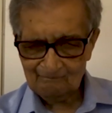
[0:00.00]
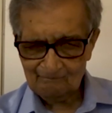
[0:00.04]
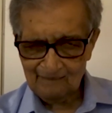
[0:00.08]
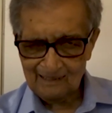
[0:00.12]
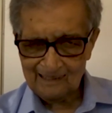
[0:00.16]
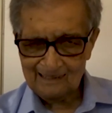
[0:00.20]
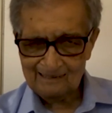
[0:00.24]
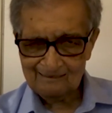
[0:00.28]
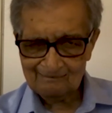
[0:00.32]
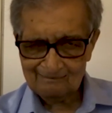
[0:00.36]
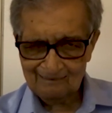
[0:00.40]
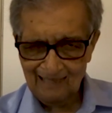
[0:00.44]

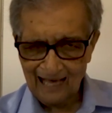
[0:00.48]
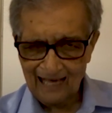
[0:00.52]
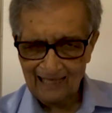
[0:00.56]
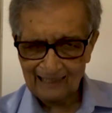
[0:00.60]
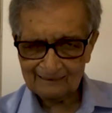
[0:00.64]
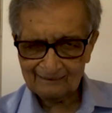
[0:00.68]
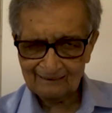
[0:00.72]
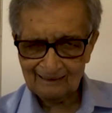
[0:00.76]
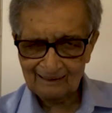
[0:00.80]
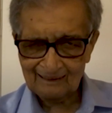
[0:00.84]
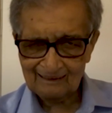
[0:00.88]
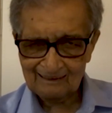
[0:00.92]
very
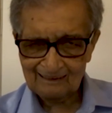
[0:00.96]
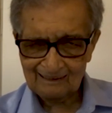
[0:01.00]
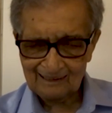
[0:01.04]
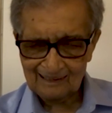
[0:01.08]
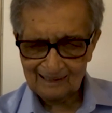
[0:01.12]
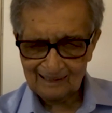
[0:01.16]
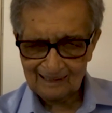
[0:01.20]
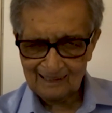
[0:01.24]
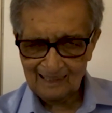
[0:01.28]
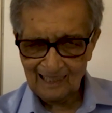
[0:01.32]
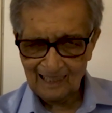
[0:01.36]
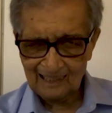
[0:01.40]
sad
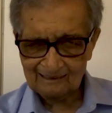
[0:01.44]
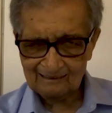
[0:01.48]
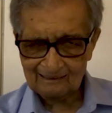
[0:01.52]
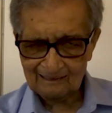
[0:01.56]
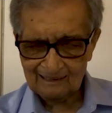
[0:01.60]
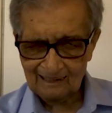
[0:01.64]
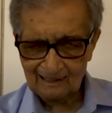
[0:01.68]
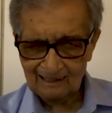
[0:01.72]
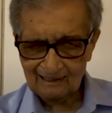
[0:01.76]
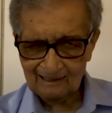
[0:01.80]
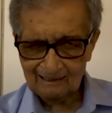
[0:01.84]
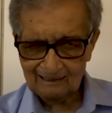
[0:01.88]

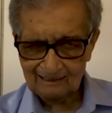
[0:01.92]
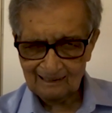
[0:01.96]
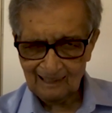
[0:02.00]
that